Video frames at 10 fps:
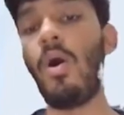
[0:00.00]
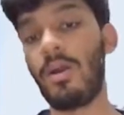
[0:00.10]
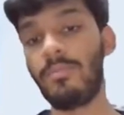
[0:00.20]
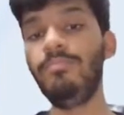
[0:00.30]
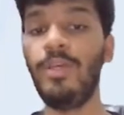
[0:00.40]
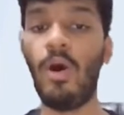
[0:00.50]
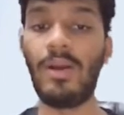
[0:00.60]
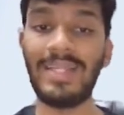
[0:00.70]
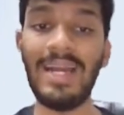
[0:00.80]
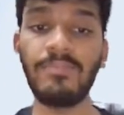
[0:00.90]
or
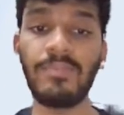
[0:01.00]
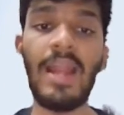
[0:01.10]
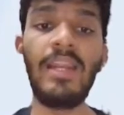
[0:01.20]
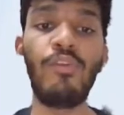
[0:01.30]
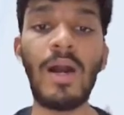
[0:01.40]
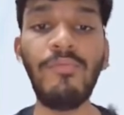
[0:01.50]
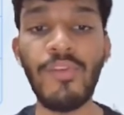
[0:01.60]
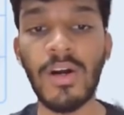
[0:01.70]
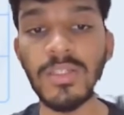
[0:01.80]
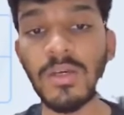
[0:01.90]
beyond that. And if you come
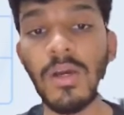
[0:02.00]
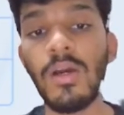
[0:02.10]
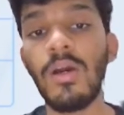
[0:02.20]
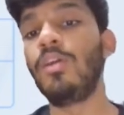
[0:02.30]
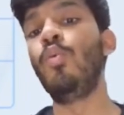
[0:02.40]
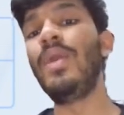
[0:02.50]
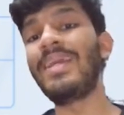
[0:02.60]
first, you